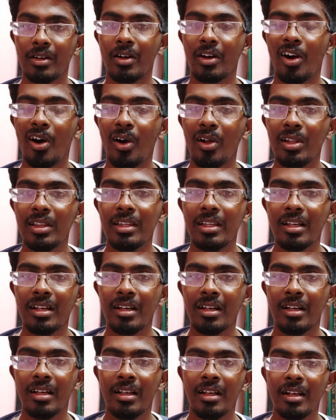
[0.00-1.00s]
all
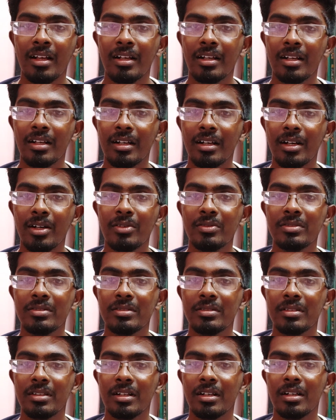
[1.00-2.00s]
the
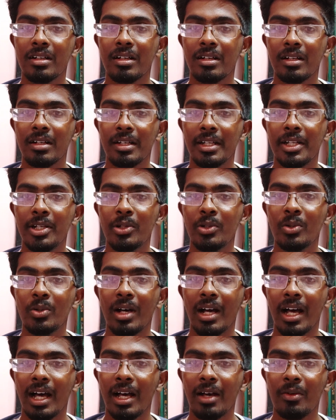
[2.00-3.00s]
curves need to
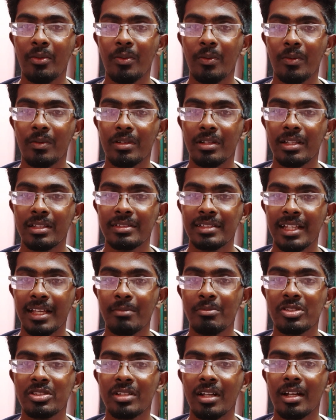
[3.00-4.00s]
have the
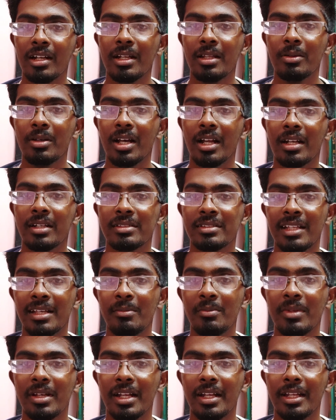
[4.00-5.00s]
same starting and
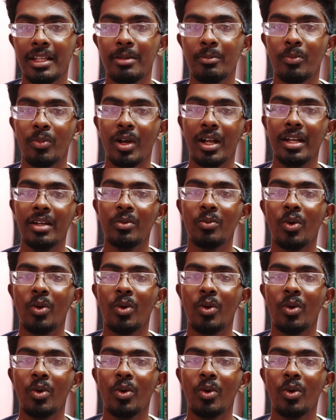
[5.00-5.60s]
same ending point.